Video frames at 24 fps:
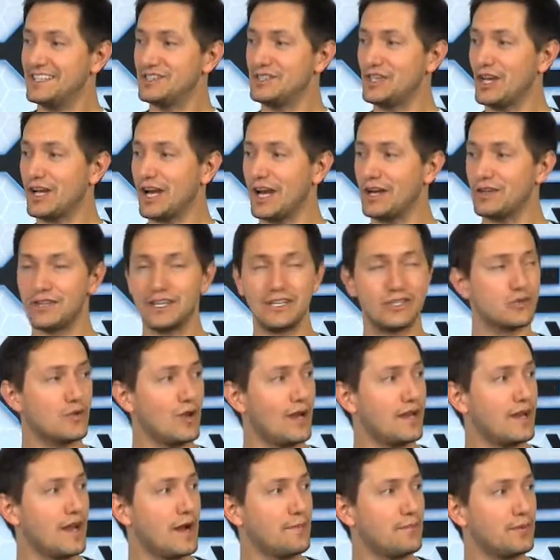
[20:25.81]
Check out these
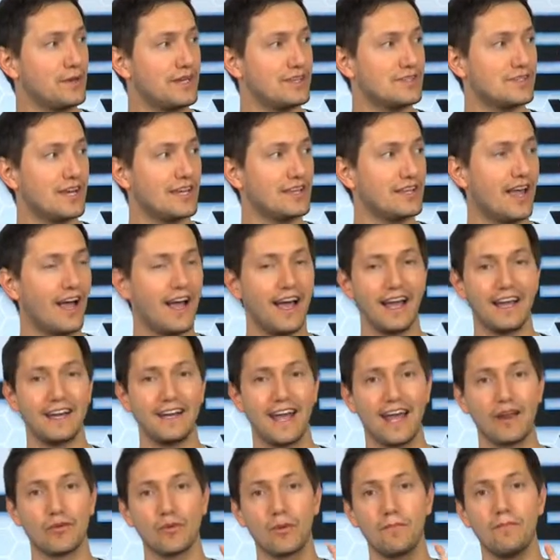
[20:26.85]
great companies online
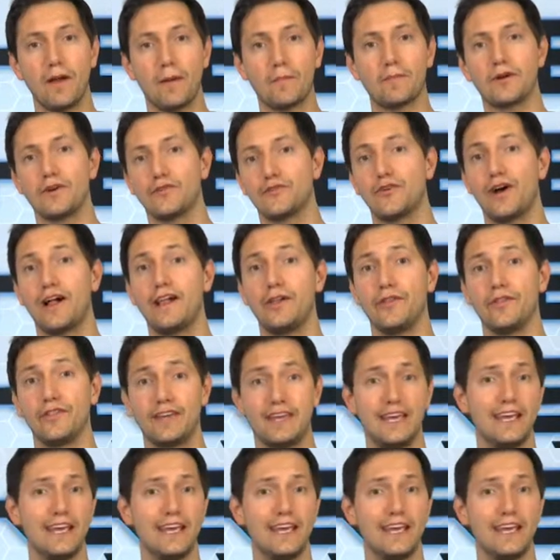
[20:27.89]
and remember to follow The